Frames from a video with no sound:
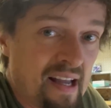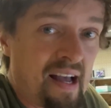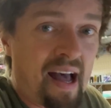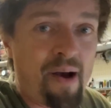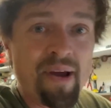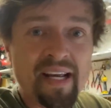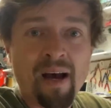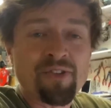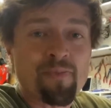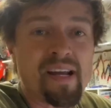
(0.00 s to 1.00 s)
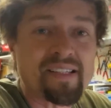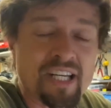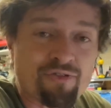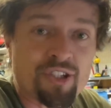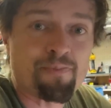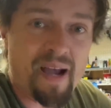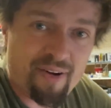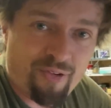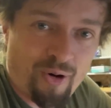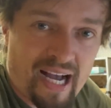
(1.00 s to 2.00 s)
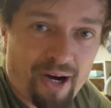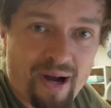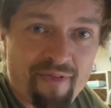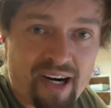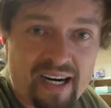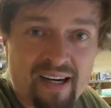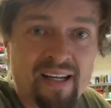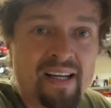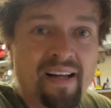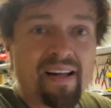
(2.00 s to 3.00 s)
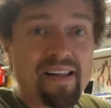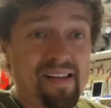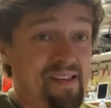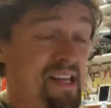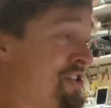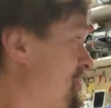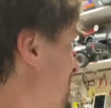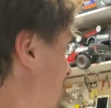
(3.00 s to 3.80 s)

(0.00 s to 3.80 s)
When it comes to being disrespectful, however, it's just